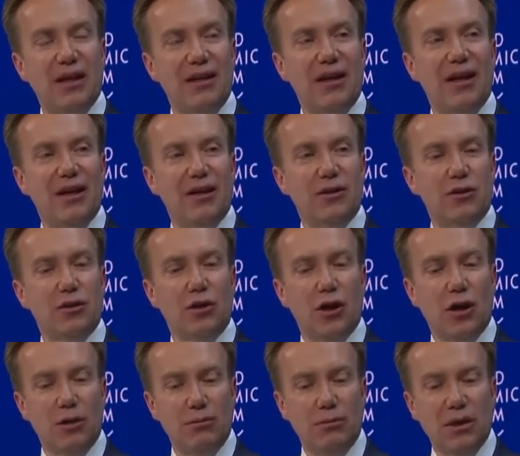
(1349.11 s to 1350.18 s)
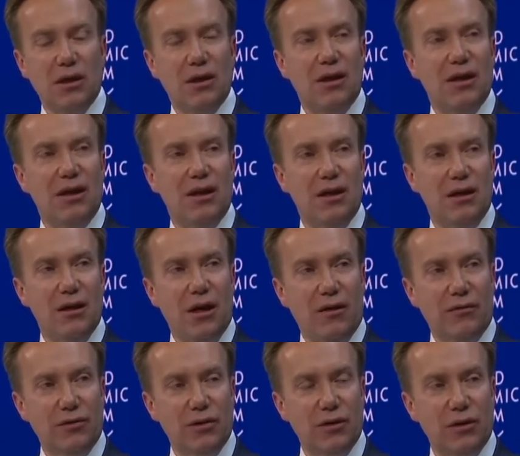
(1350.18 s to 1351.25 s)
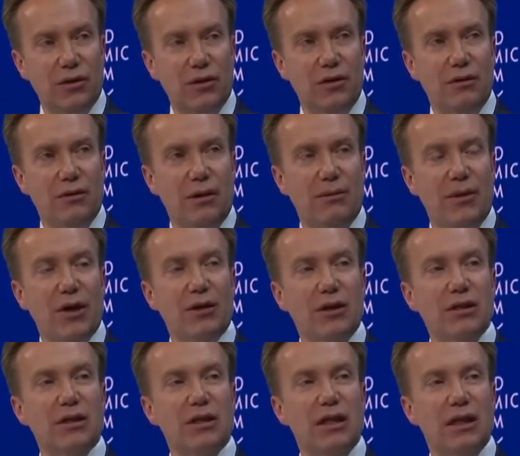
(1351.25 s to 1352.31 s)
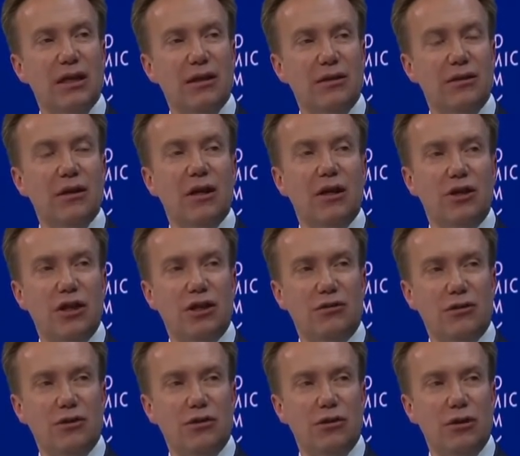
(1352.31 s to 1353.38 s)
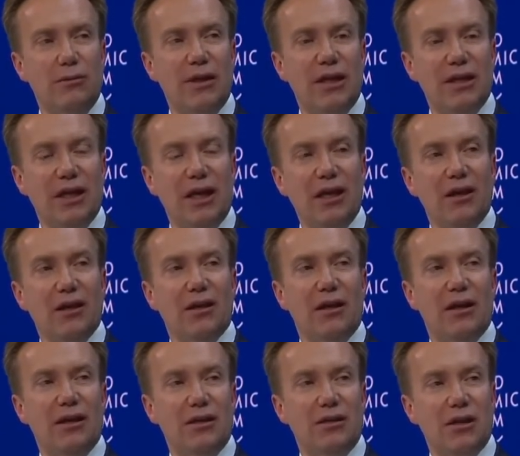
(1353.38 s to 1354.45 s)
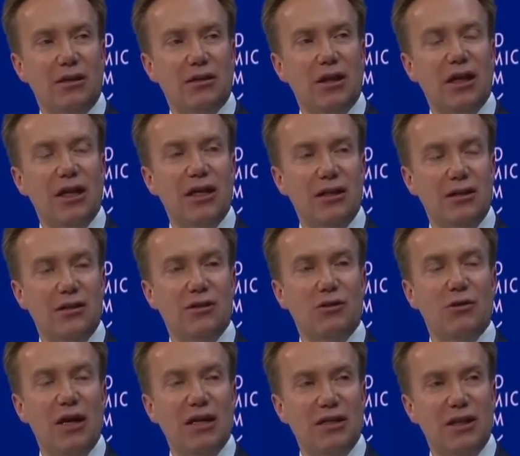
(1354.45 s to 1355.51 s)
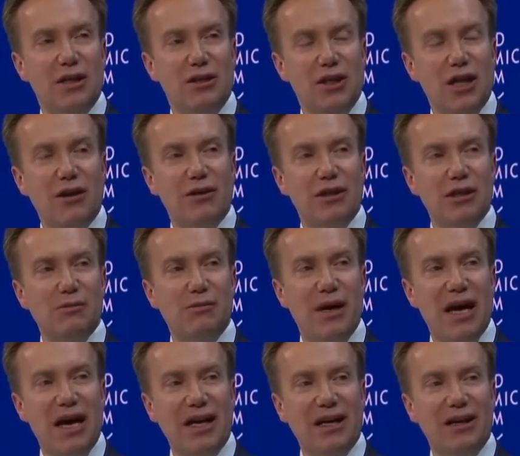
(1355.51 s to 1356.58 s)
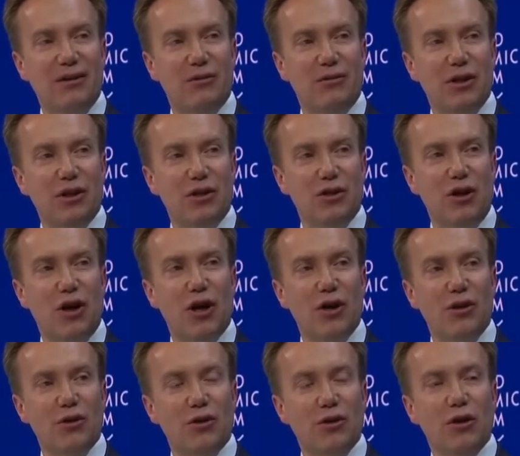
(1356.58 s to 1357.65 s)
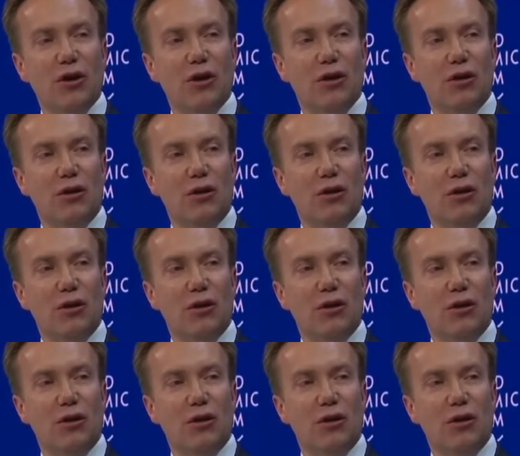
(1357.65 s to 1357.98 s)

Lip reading: in the year to come after Americans killed General Soleimani and etc.? Is U.S. deterrence back in the region? Are you